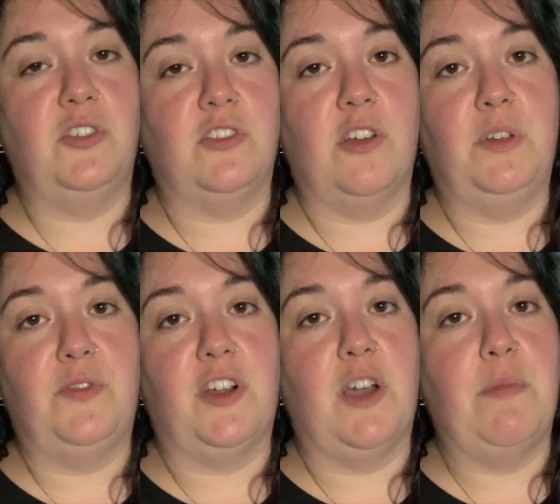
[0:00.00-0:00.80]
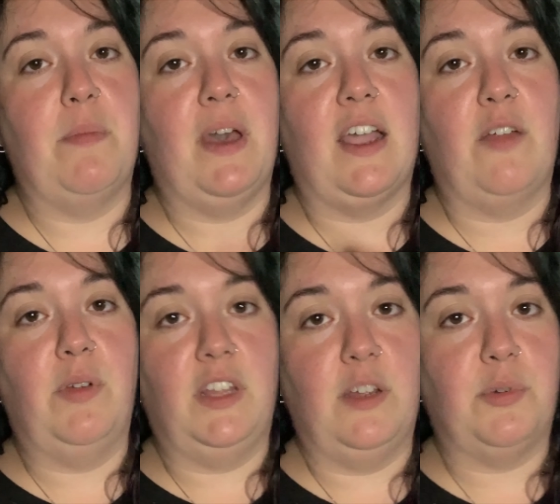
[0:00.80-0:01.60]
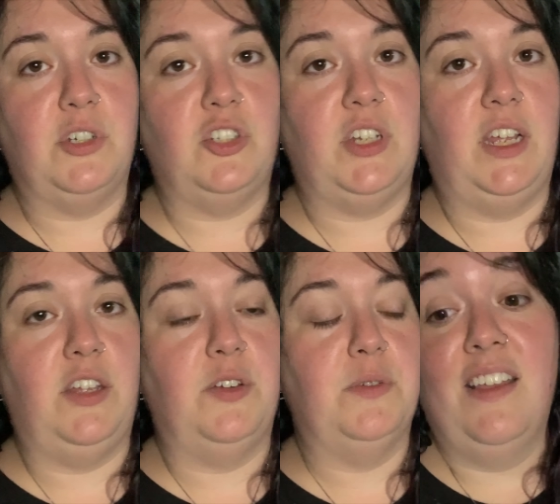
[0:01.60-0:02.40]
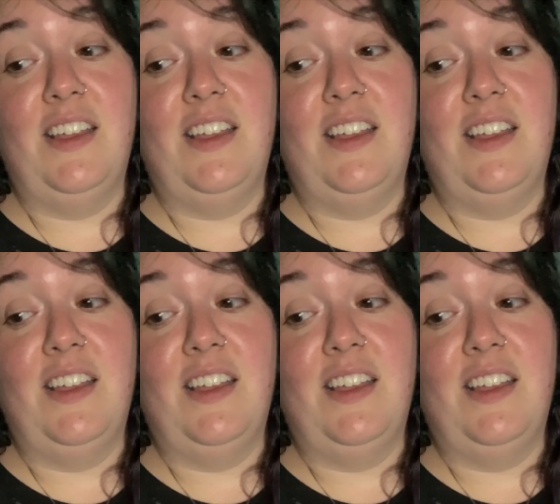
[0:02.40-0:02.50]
as always for coming back. I really appreciate you.